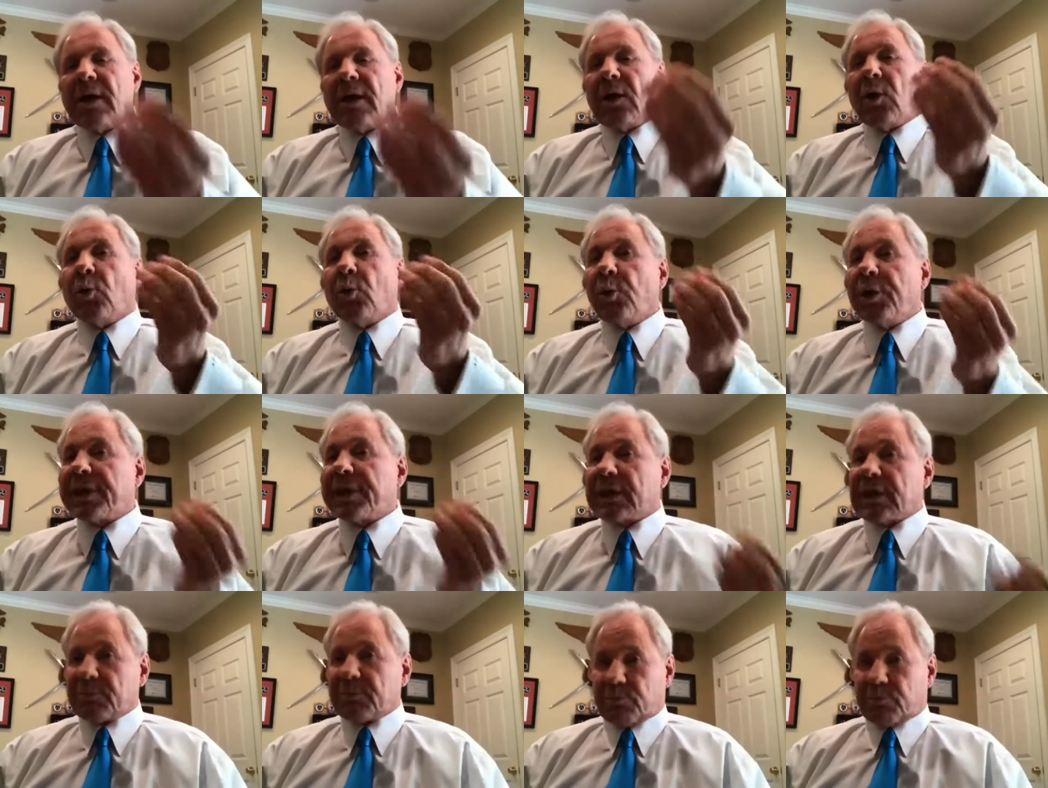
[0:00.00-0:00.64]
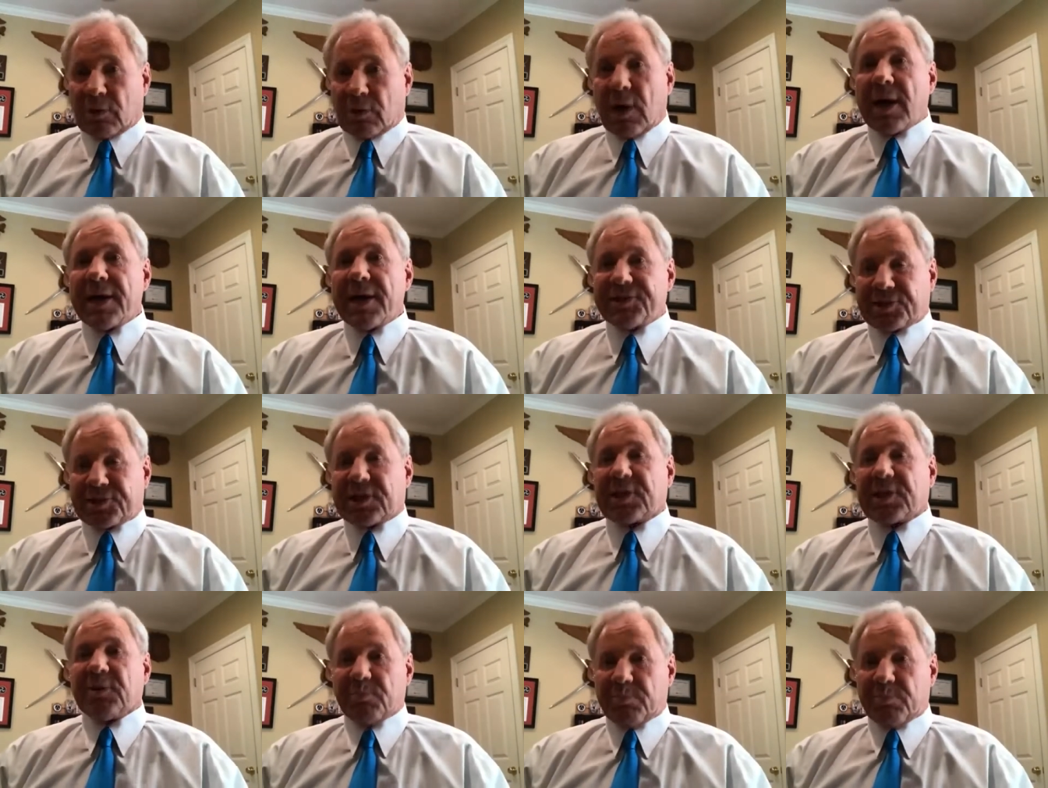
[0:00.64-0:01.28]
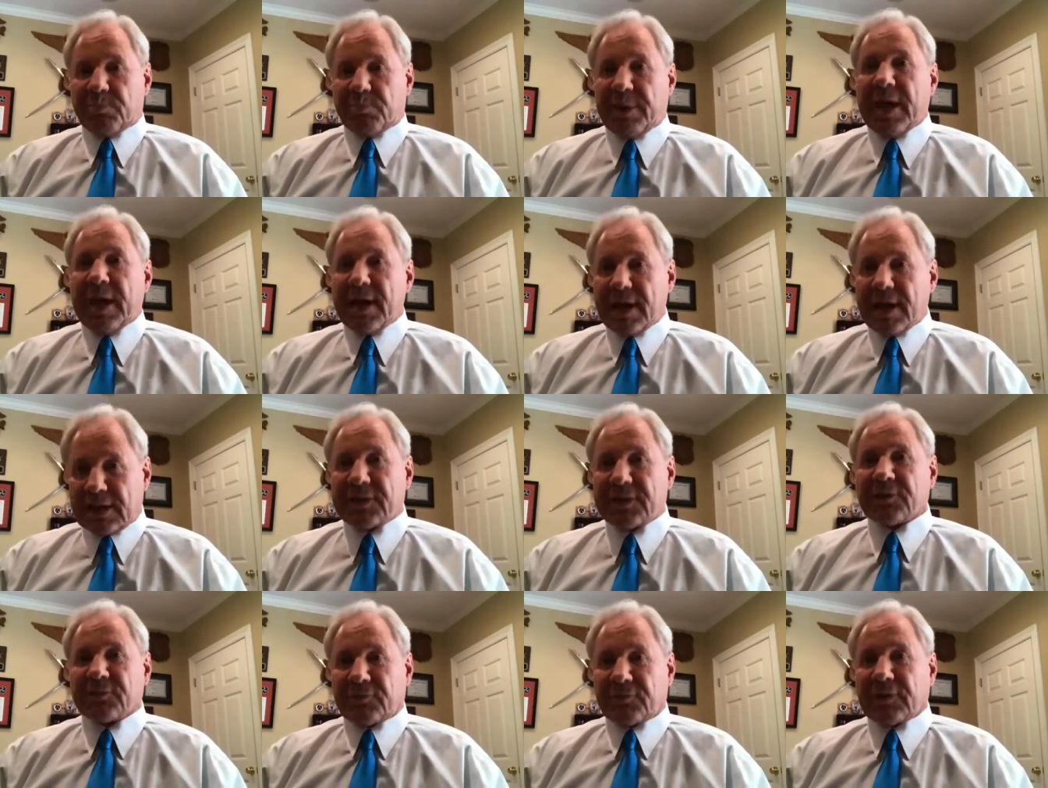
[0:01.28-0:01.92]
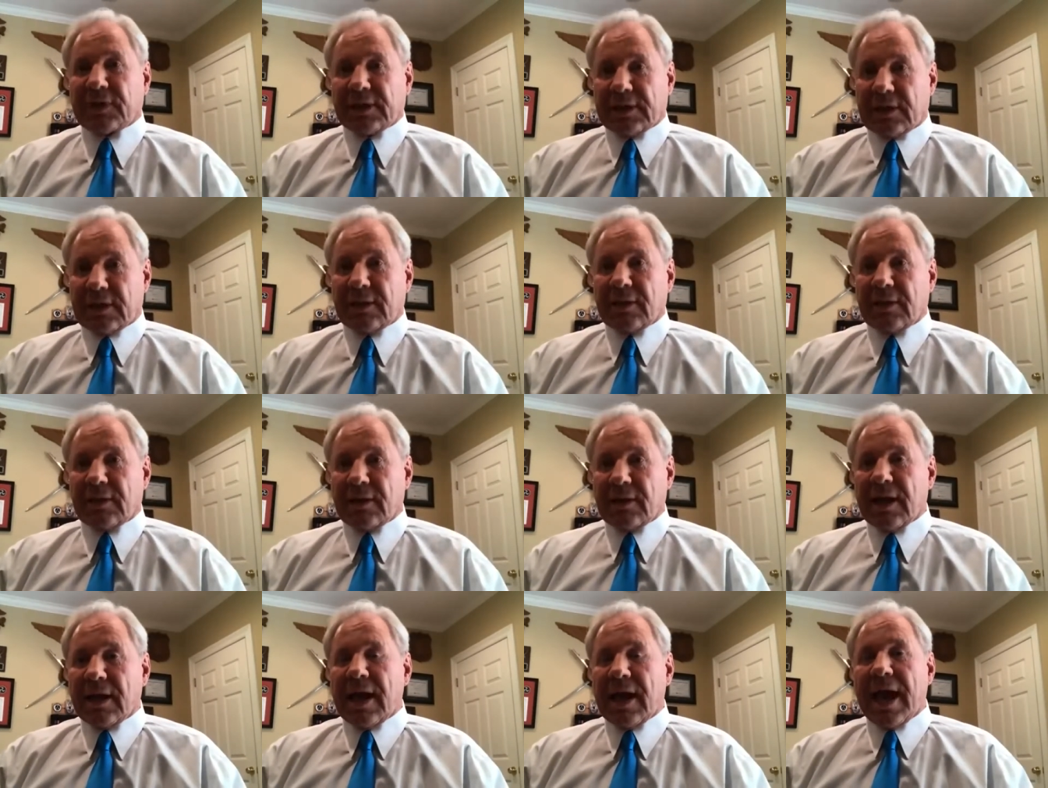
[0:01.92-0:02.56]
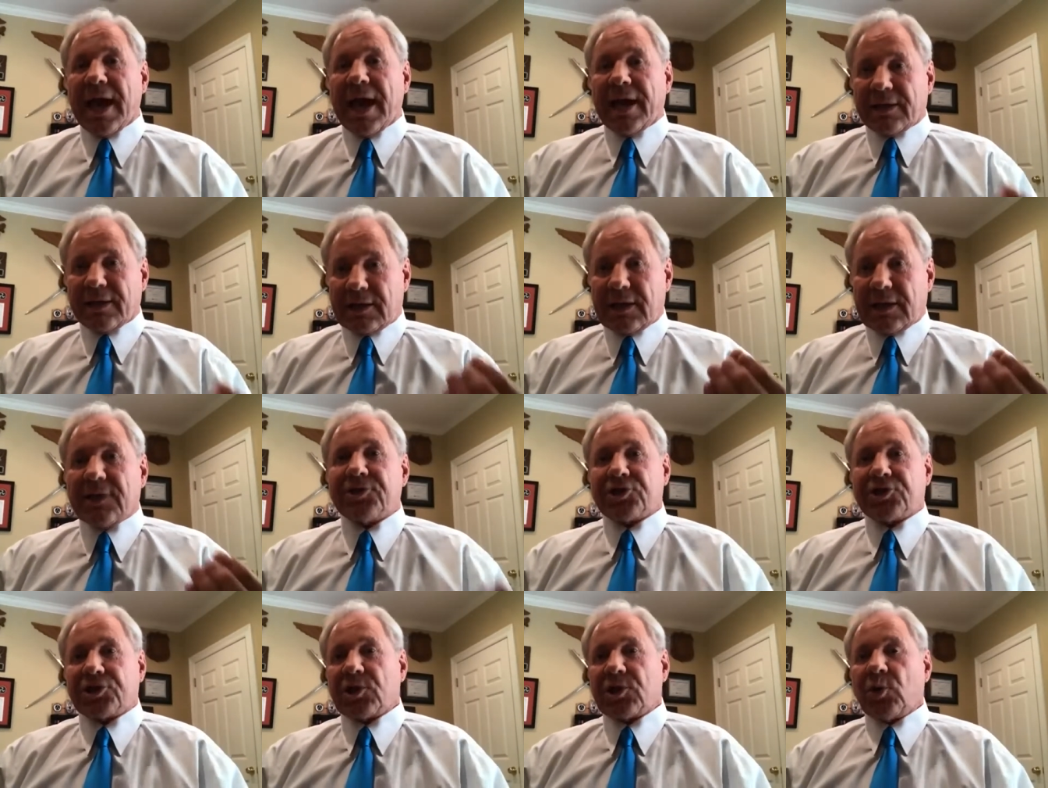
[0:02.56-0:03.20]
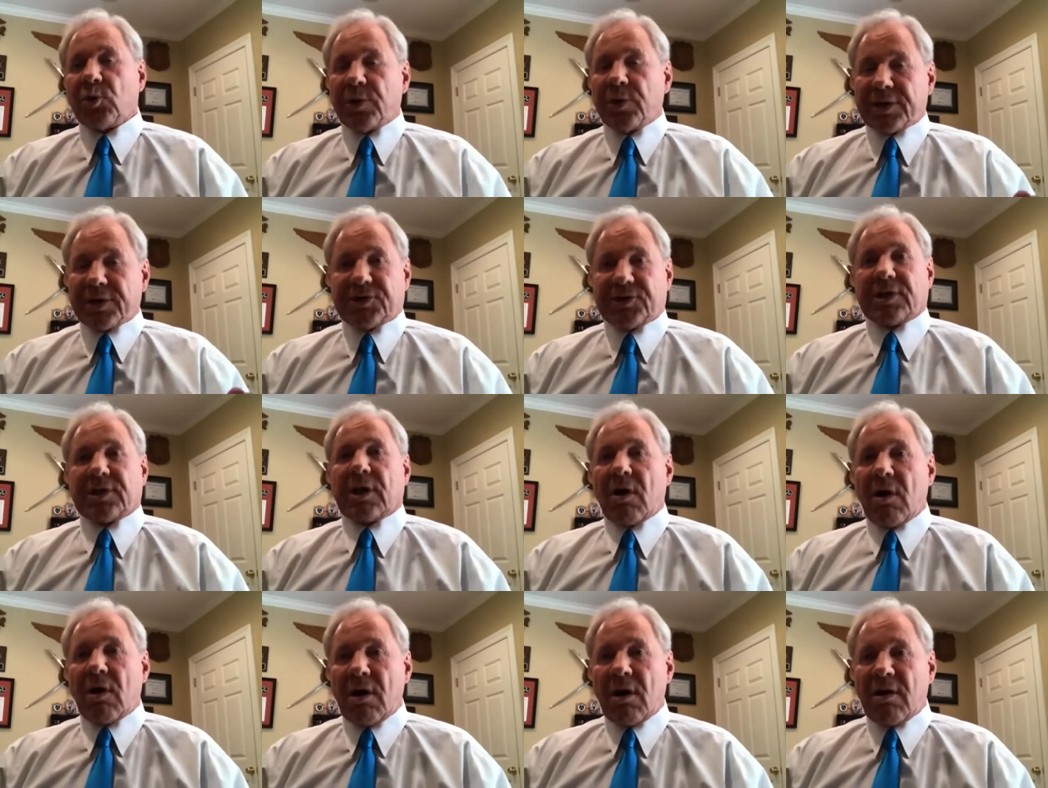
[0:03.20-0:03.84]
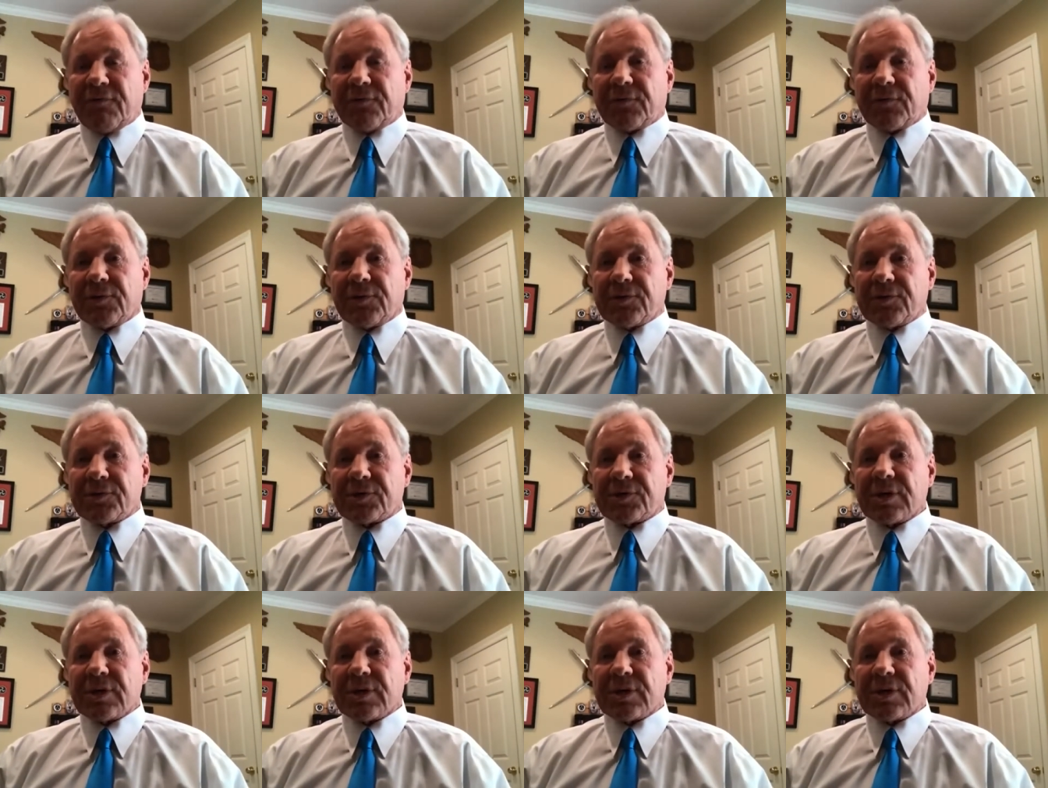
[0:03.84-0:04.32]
we can price competitively and get showings and offers,